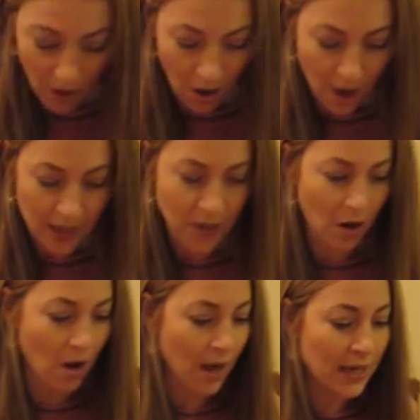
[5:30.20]
On and
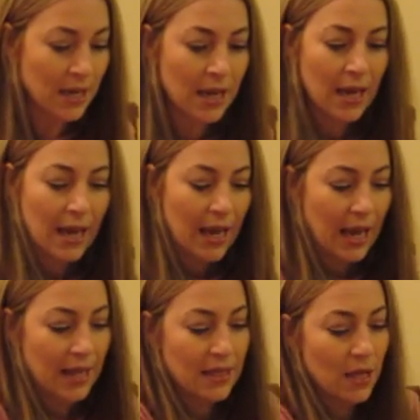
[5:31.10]
on.
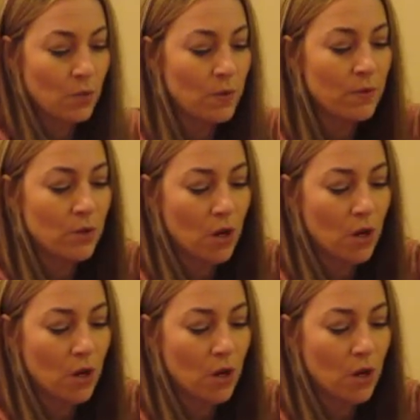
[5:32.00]
And then we will